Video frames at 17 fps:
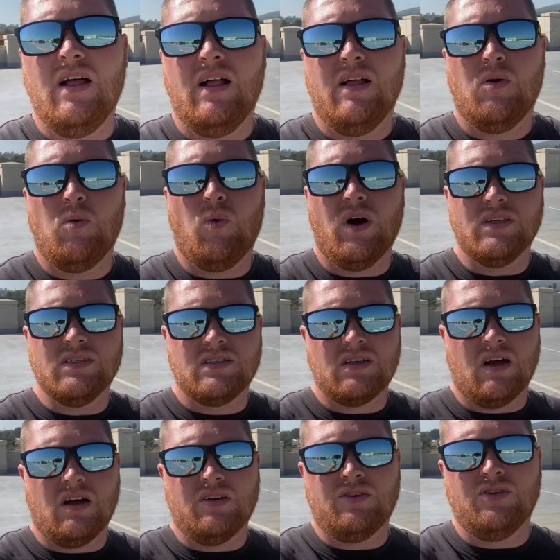Once
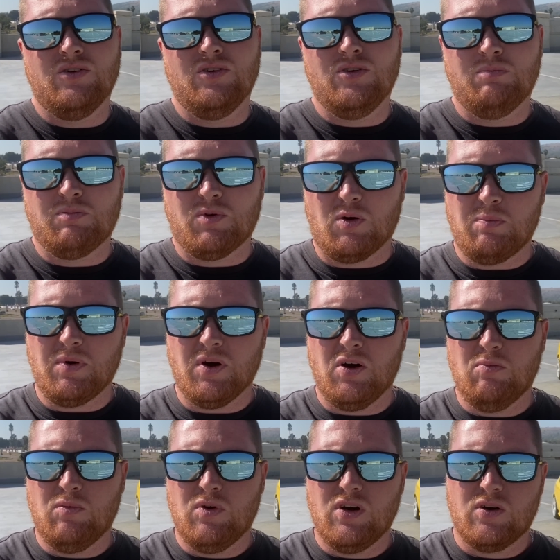I do proper
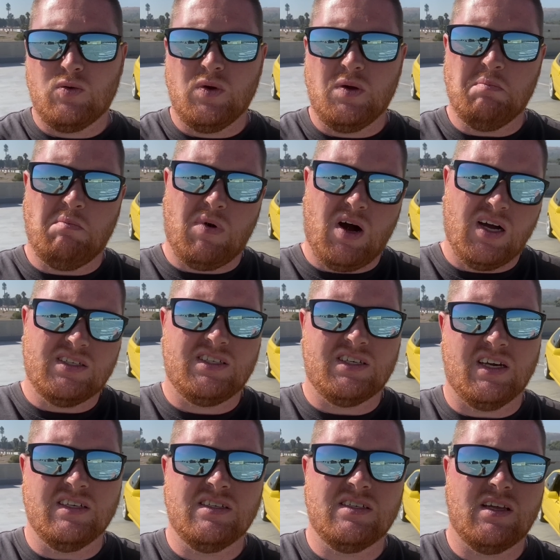homework, we might
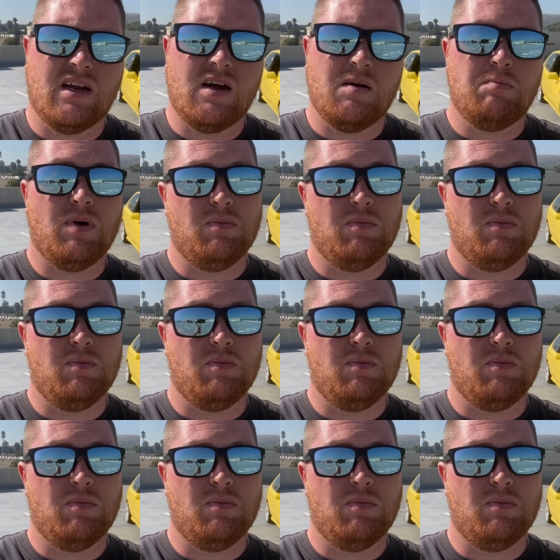change that up.